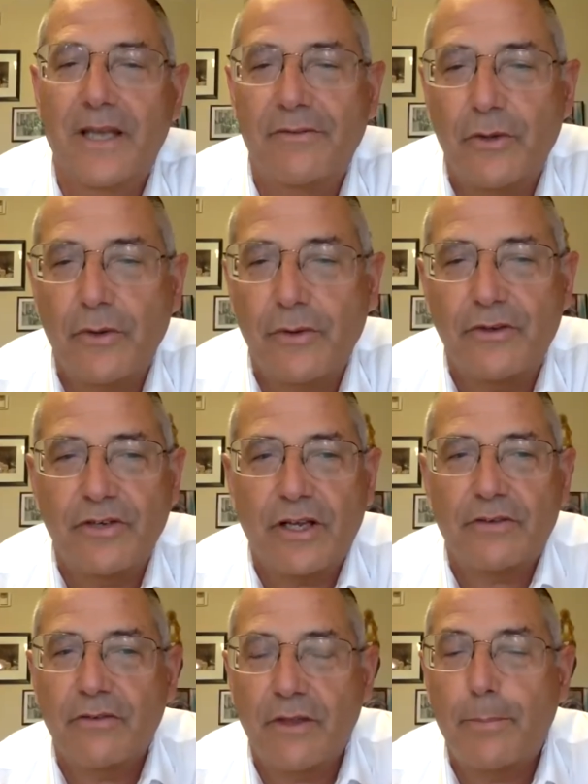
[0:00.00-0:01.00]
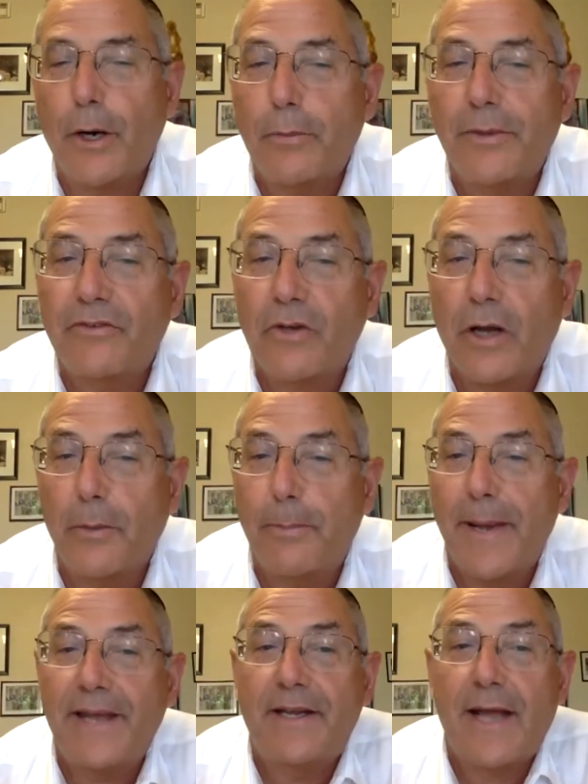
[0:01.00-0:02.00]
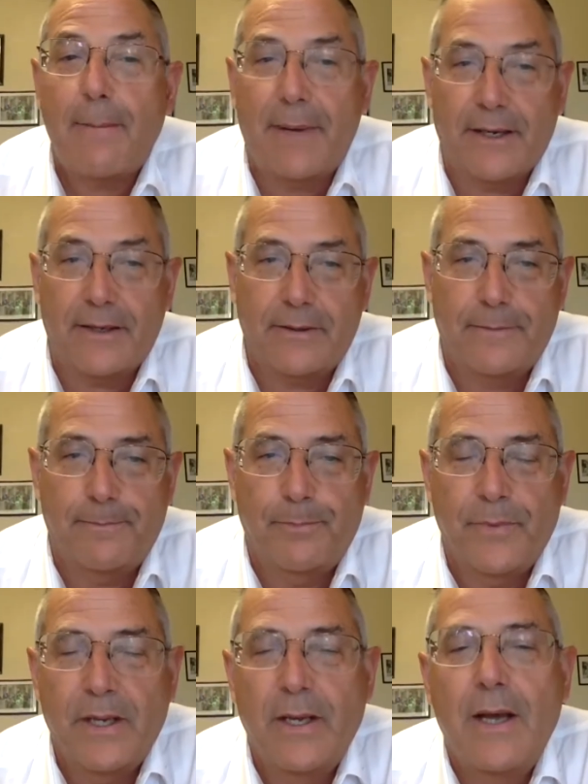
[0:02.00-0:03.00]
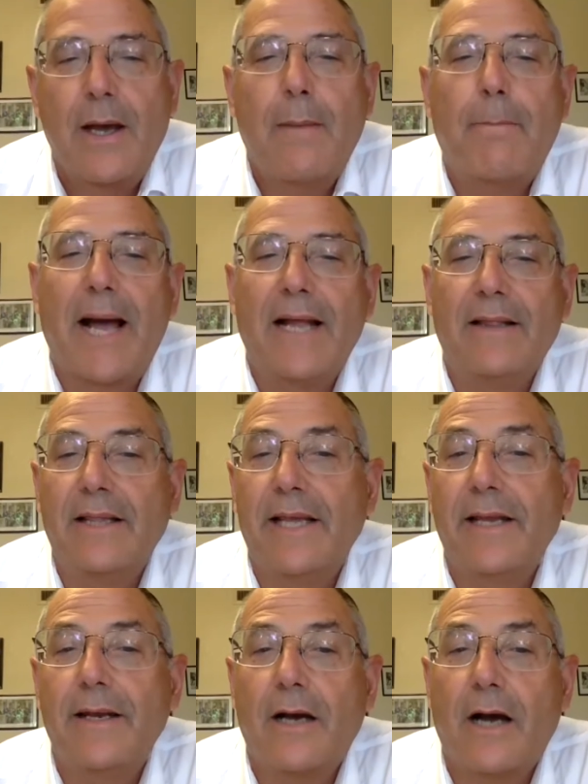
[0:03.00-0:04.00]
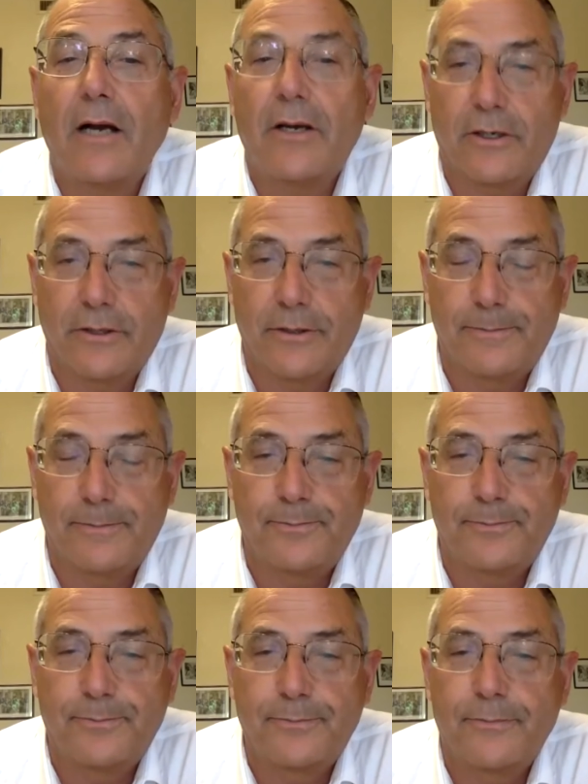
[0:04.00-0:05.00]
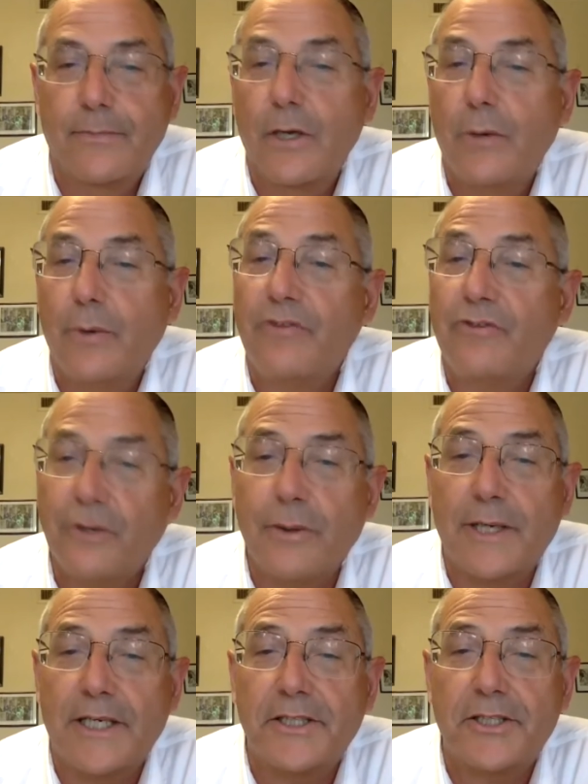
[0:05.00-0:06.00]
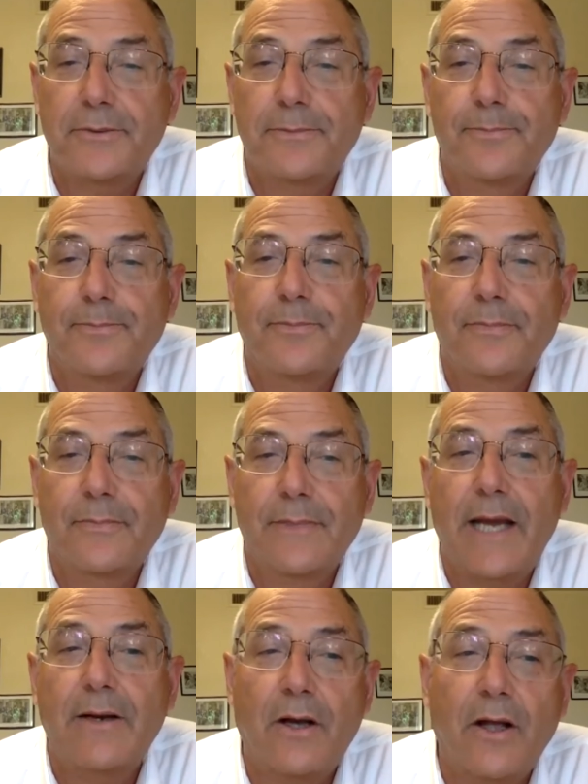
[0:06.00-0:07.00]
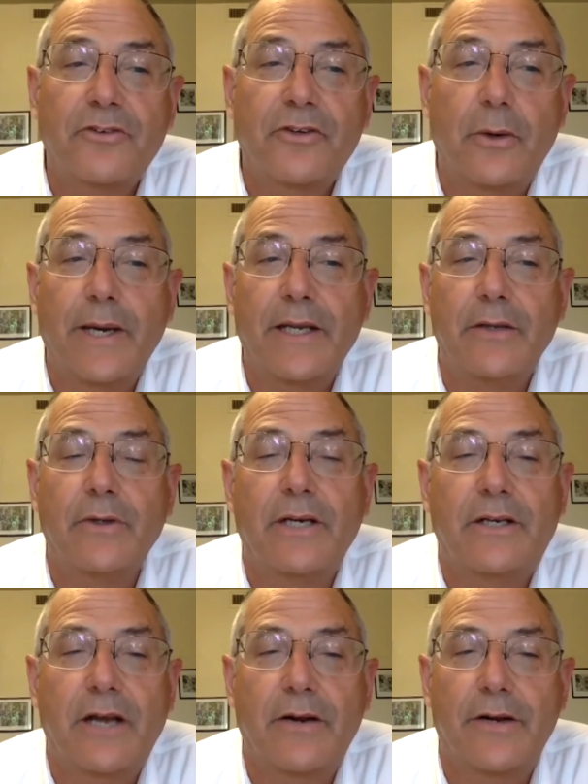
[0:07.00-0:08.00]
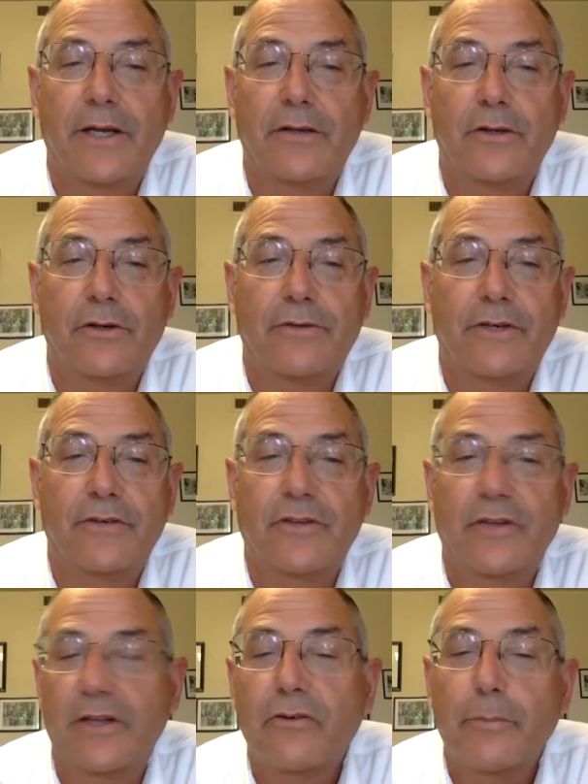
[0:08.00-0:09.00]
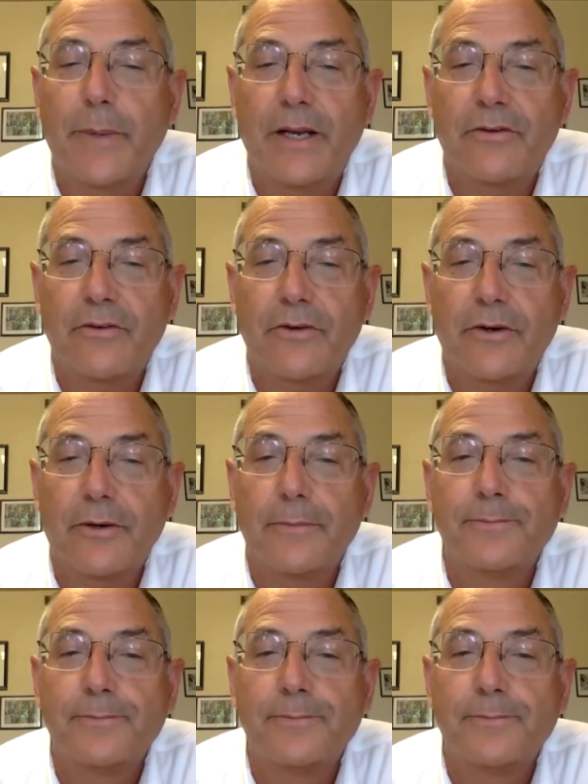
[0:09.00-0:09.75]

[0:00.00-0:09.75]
It gives you the gist. The poem is called Pandemic by Lynn Unger, who is Jewish and also a Unitarian Universalist minister.